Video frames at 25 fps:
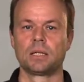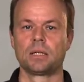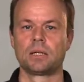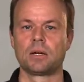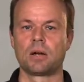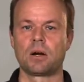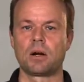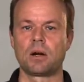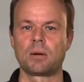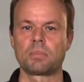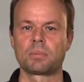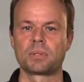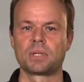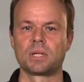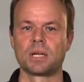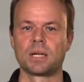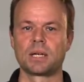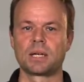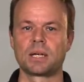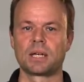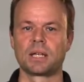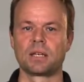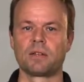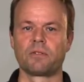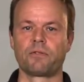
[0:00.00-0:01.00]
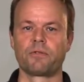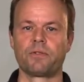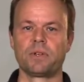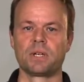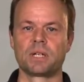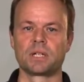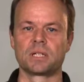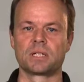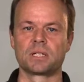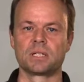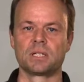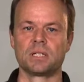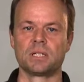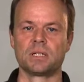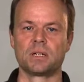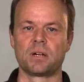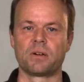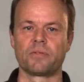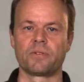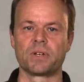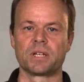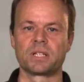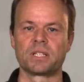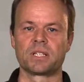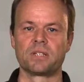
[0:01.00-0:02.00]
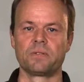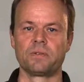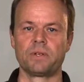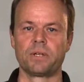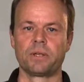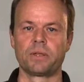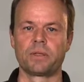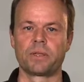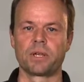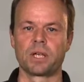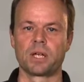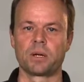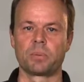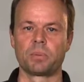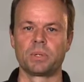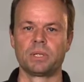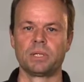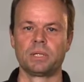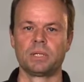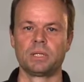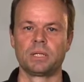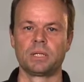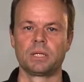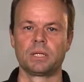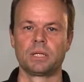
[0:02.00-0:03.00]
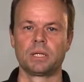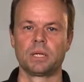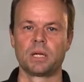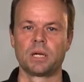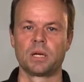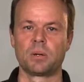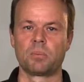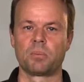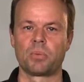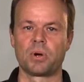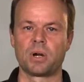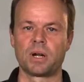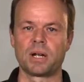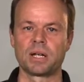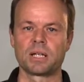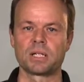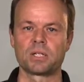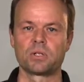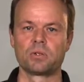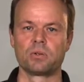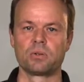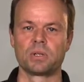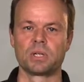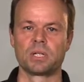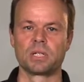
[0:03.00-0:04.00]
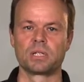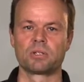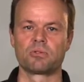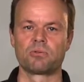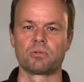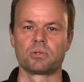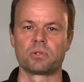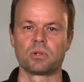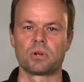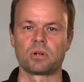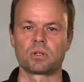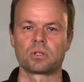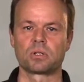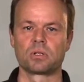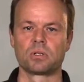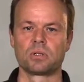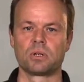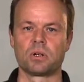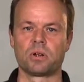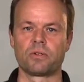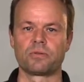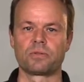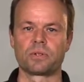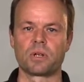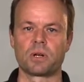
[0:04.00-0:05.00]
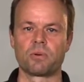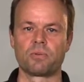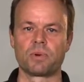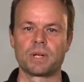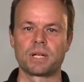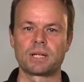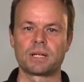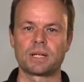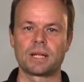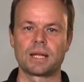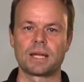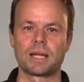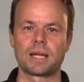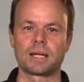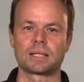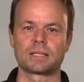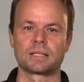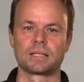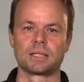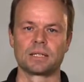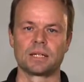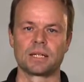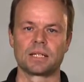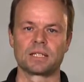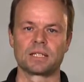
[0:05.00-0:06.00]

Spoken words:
the uptake and efficacy of HIV therapy prior to the introduction of direct-acting